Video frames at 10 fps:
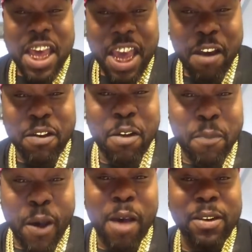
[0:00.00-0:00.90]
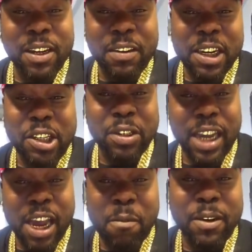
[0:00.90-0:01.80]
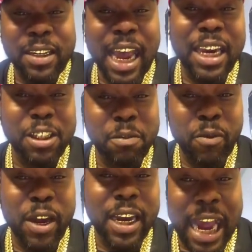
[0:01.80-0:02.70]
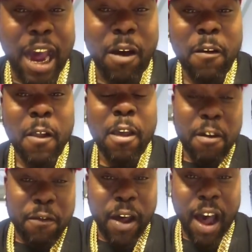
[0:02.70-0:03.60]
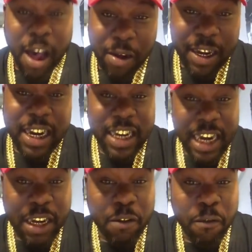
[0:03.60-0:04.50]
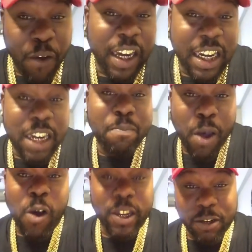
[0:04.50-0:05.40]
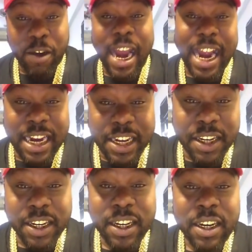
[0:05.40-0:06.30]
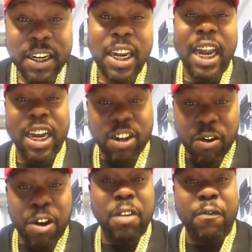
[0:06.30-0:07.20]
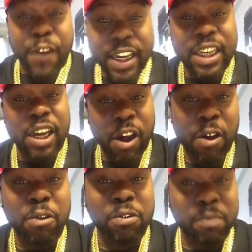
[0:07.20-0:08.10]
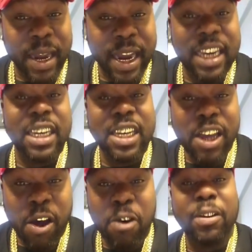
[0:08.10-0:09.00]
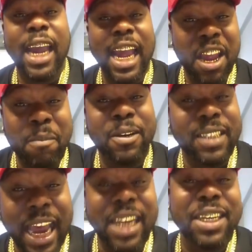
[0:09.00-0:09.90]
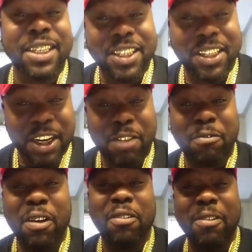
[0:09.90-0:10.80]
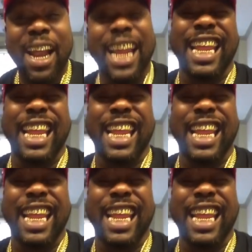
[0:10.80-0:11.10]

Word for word: the health department has issued a hepatitis breakout for all these niggas fucking these boys around here and going to fuck these hoes, man, and these hoes got hepatitis and shit running around.